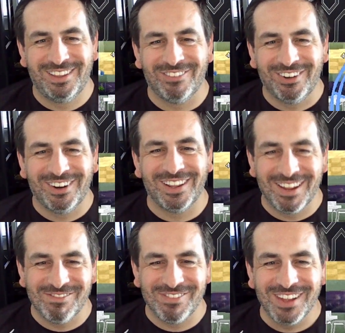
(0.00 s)
One of
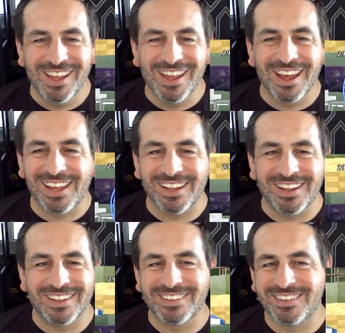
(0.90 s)
them
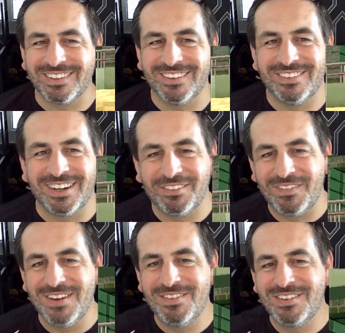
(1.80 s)
sort of coming out,
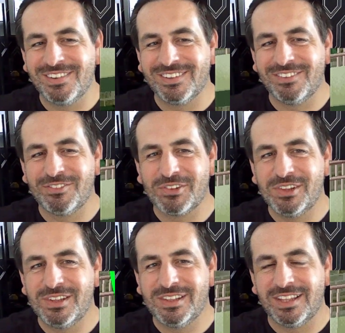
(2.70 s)
maybe sort of
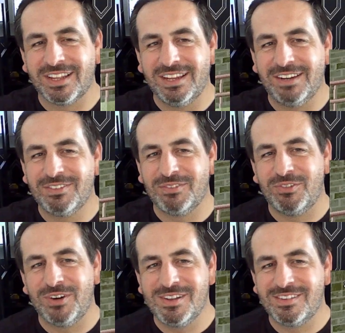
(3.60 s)
like I'd have to
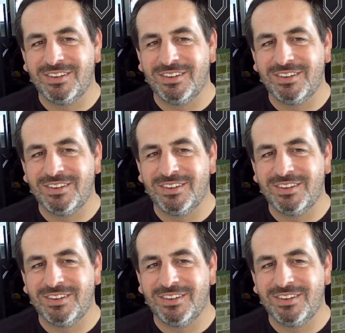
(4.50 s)
run it